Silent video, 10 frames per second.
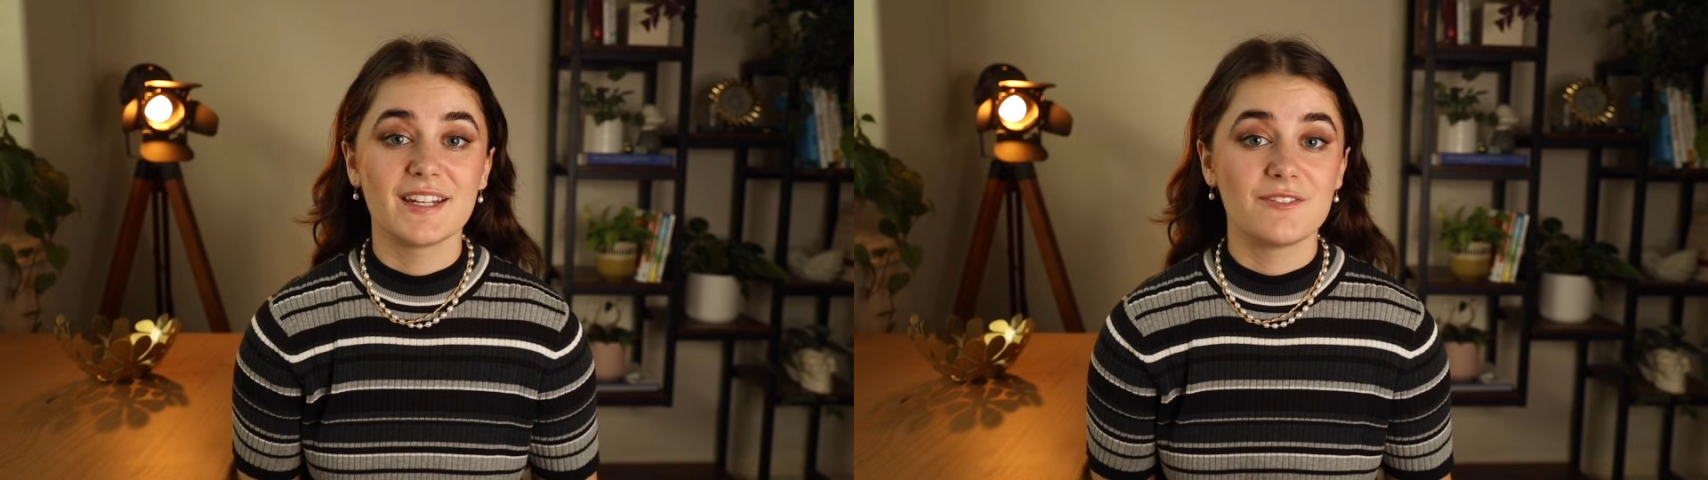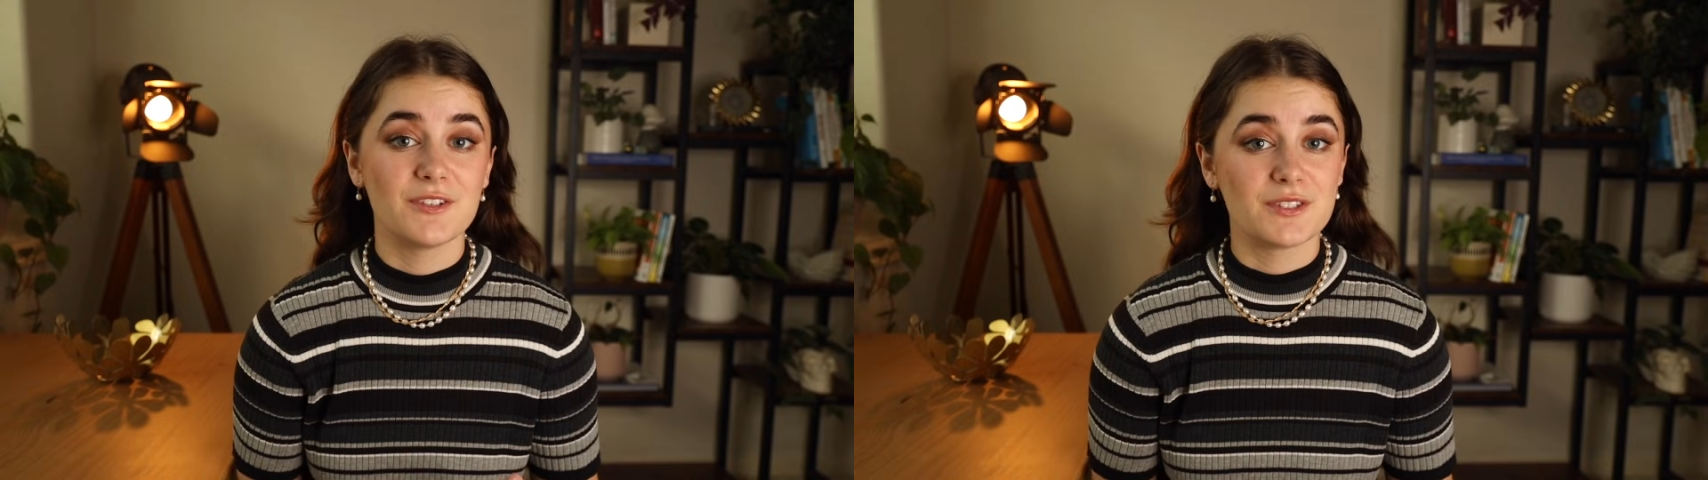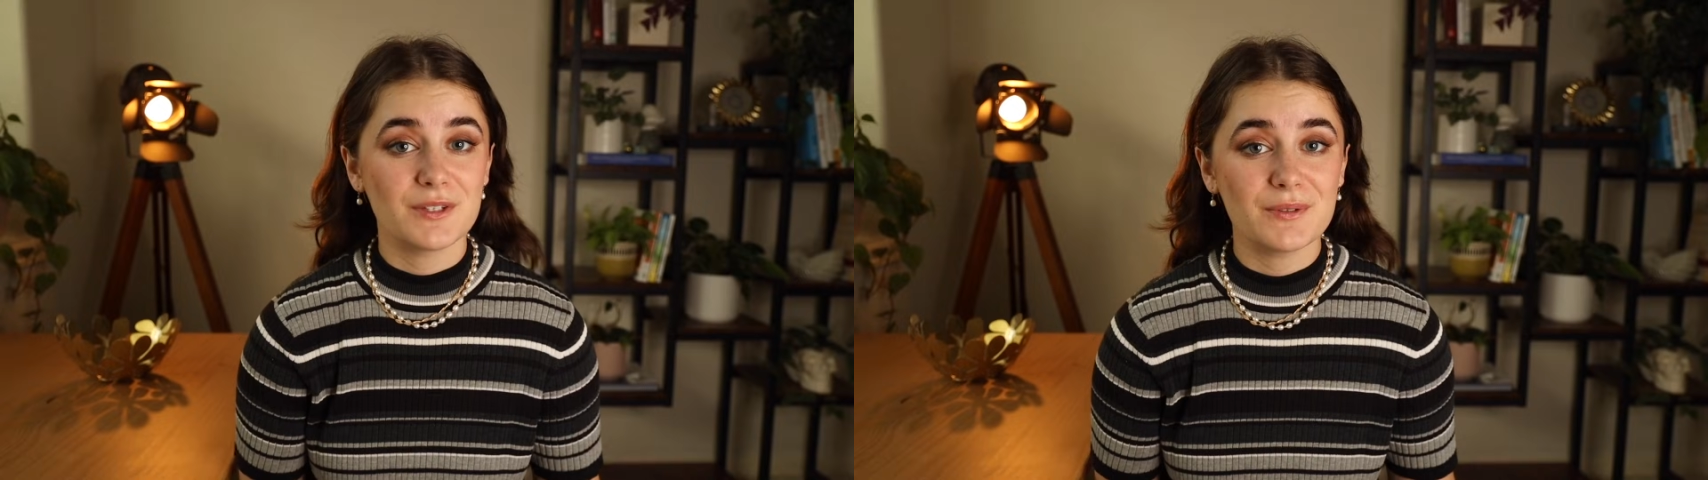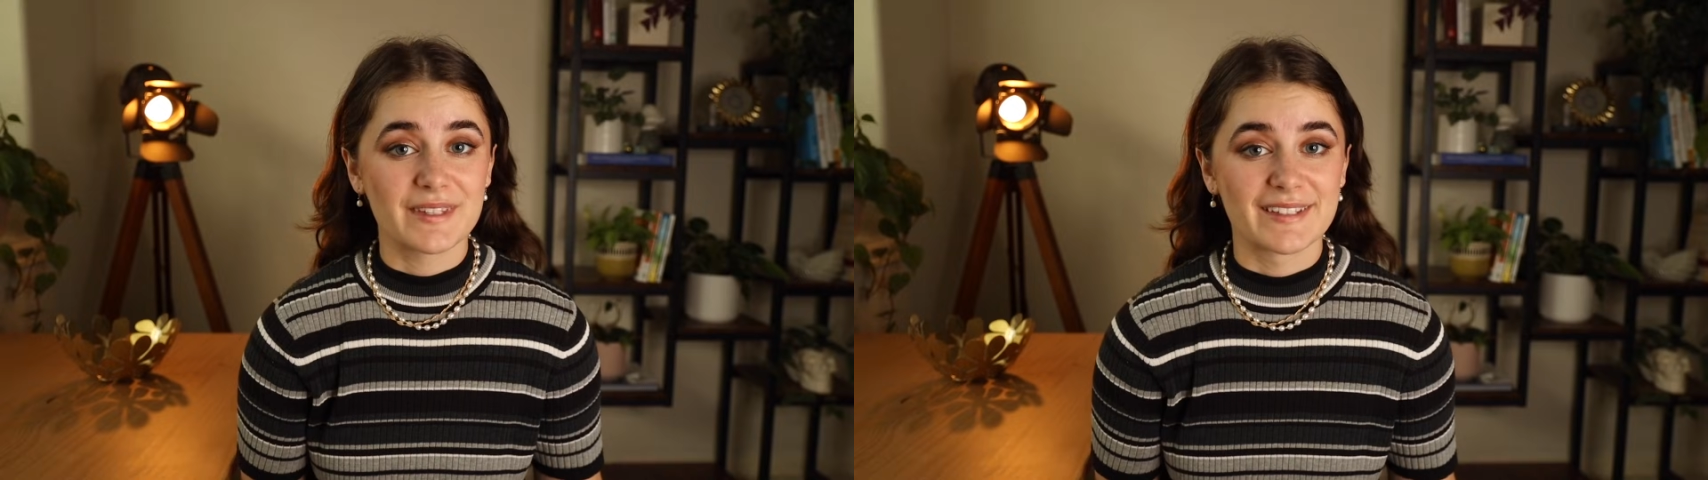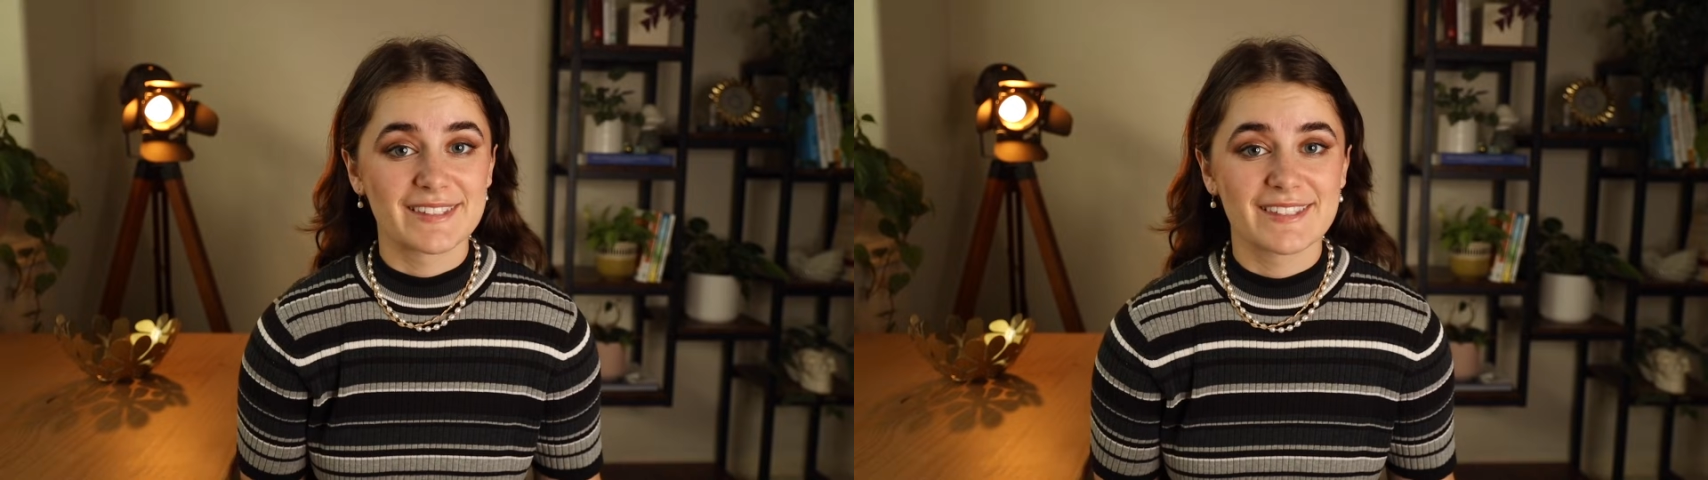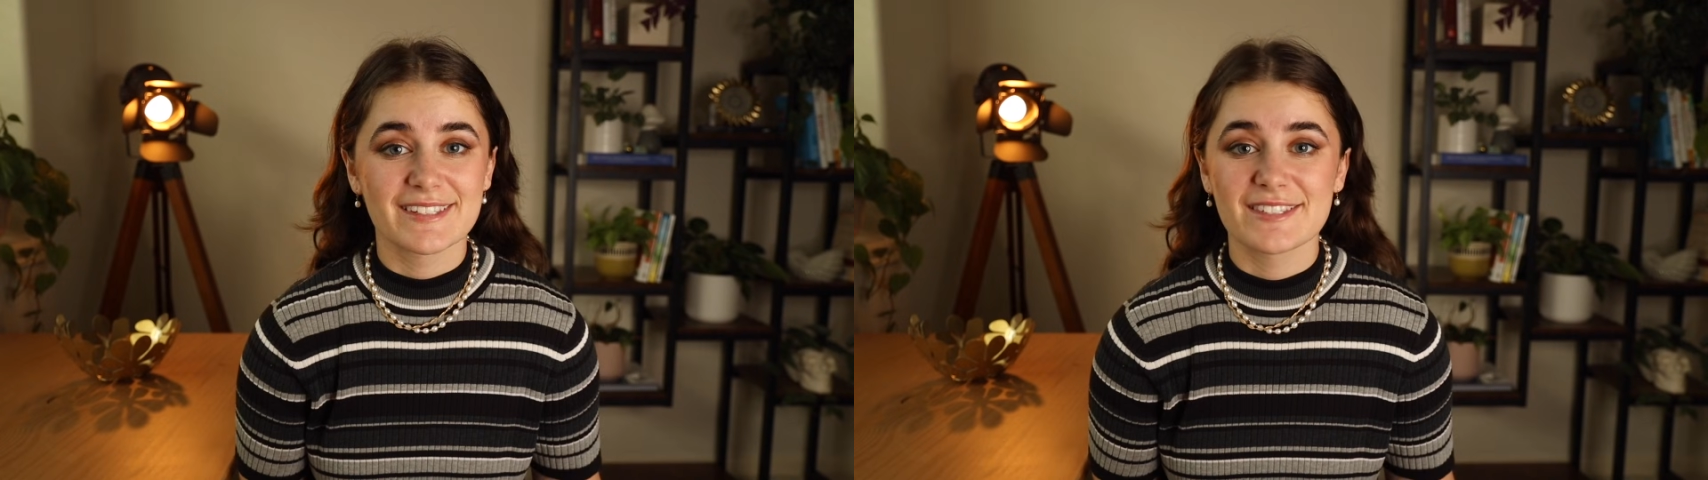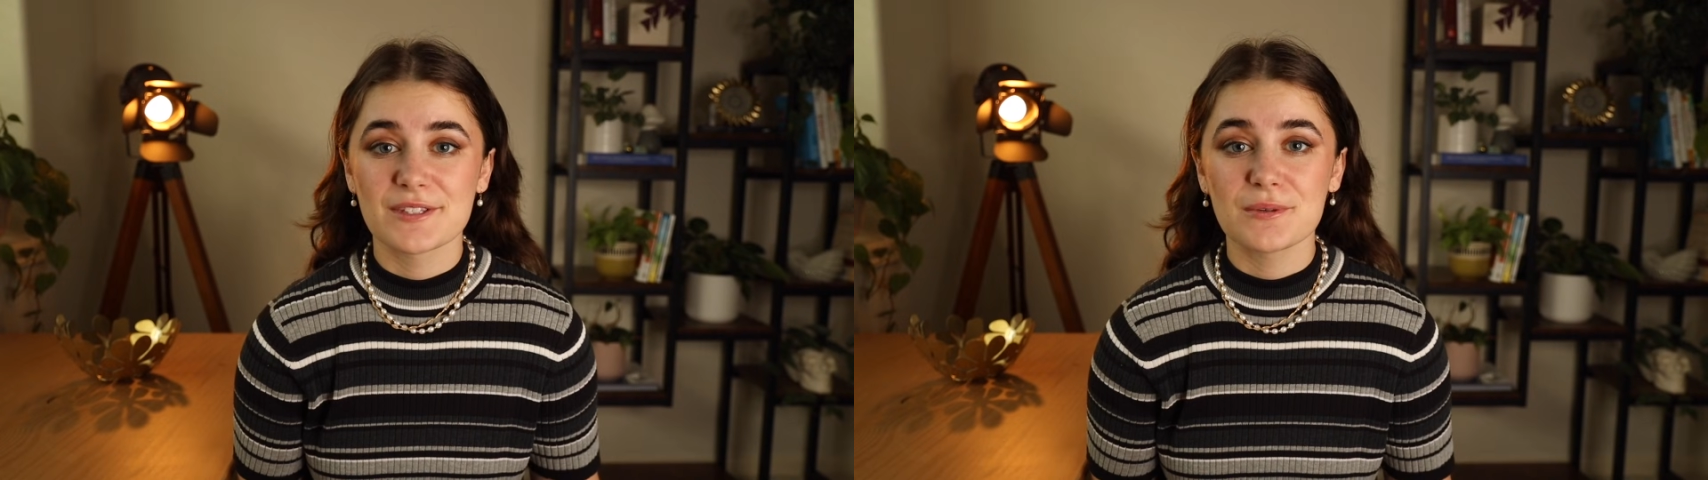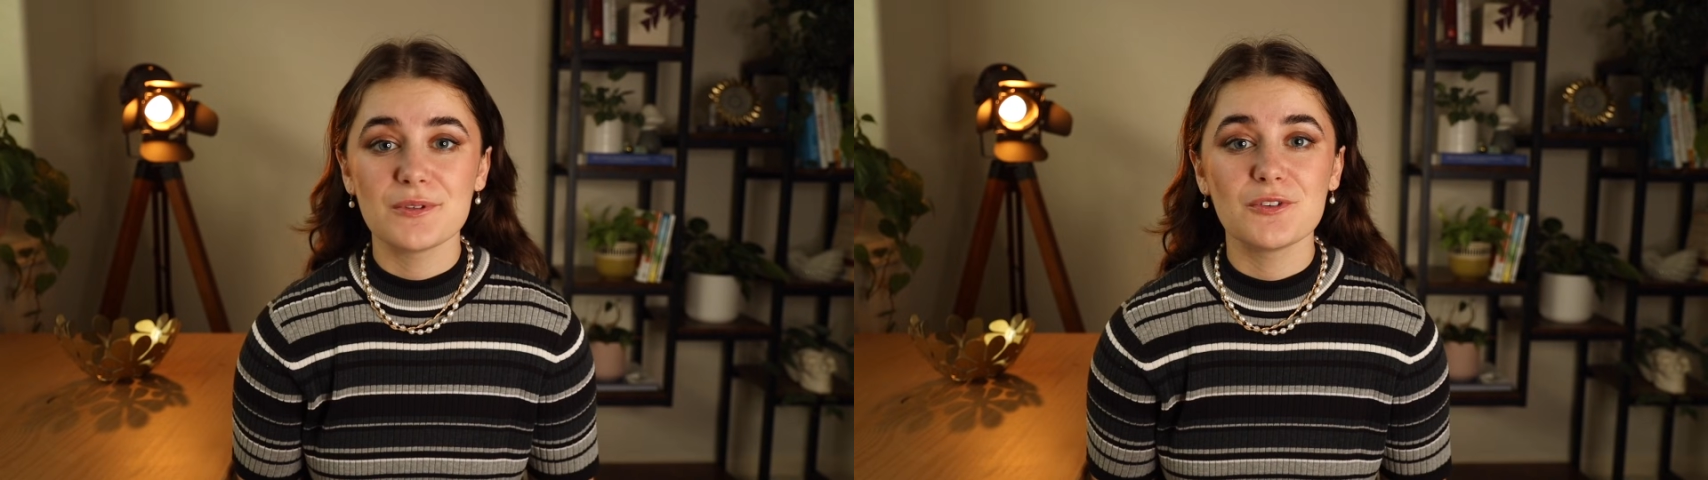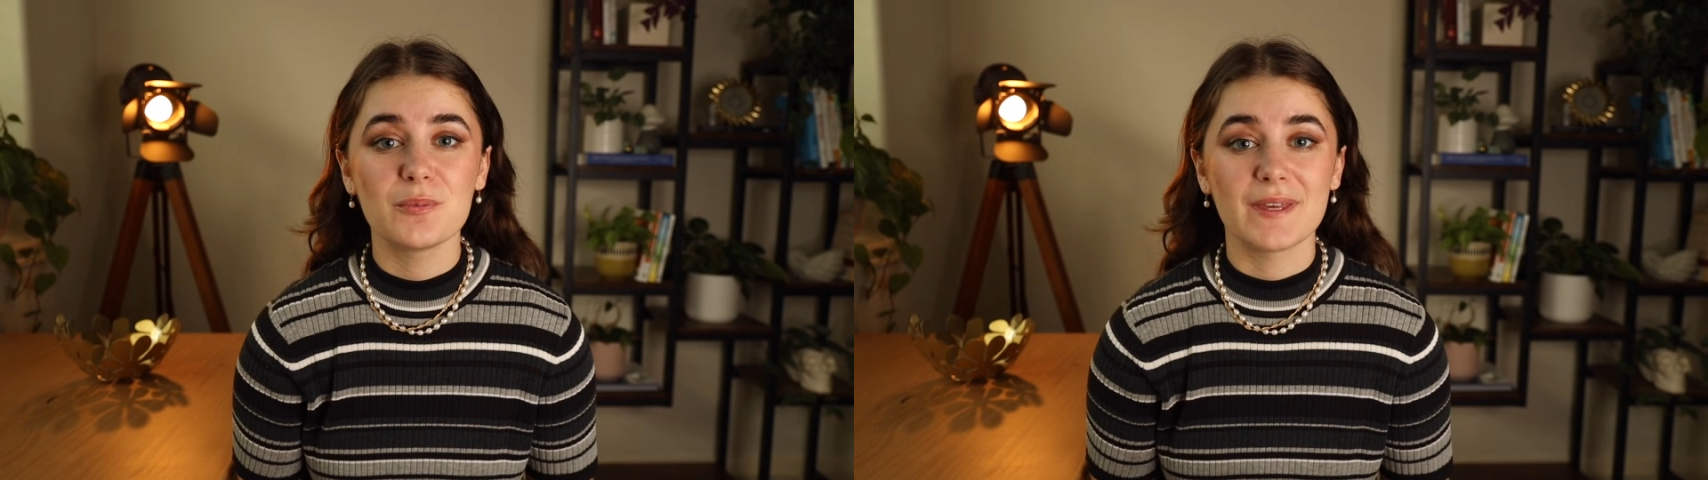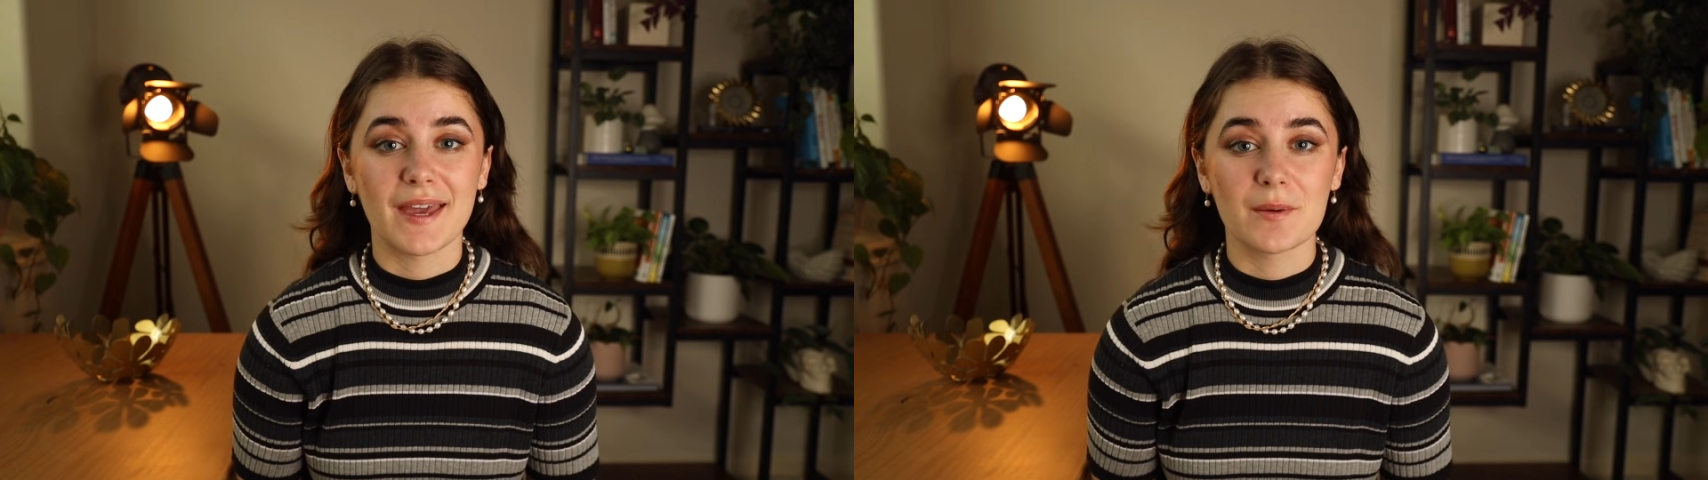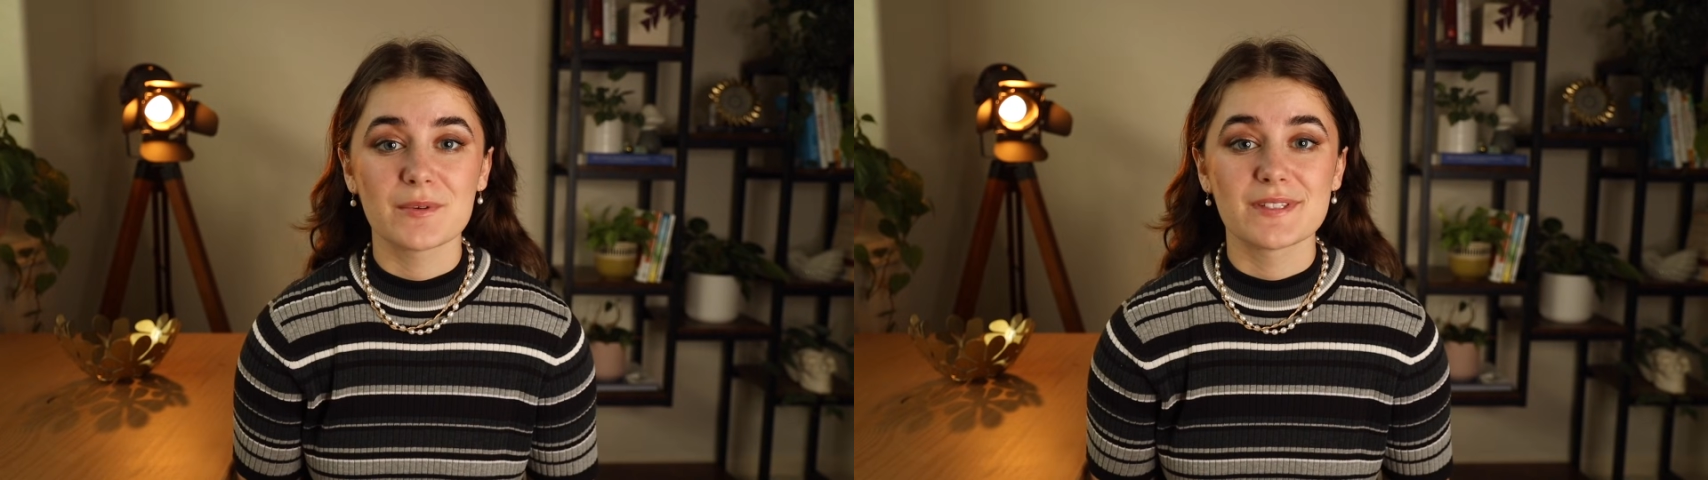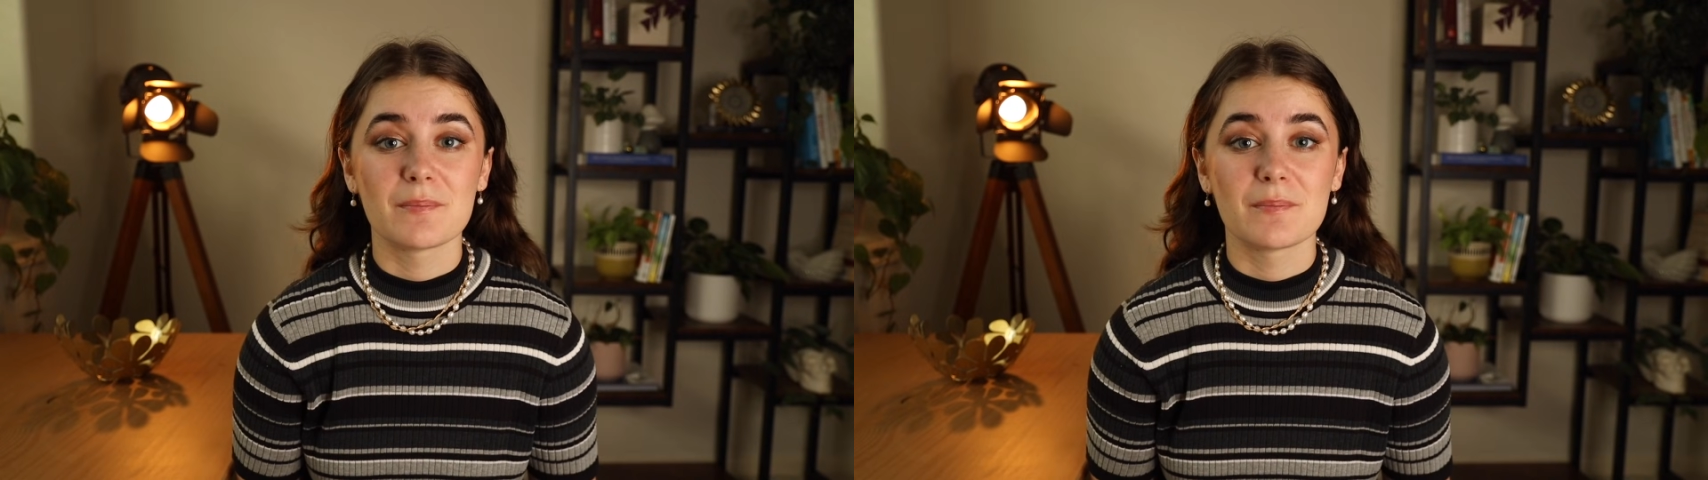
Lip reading: if you do this, soon you'll be able